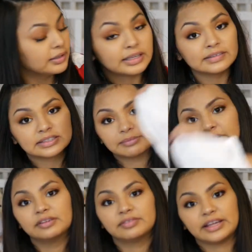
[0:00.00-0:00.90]
gives them
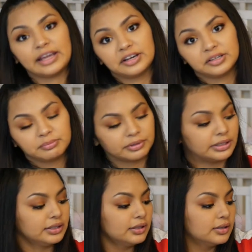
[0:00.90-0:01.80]
enough like air to
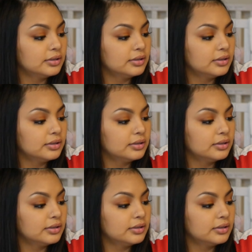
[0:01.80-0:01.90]
breathe.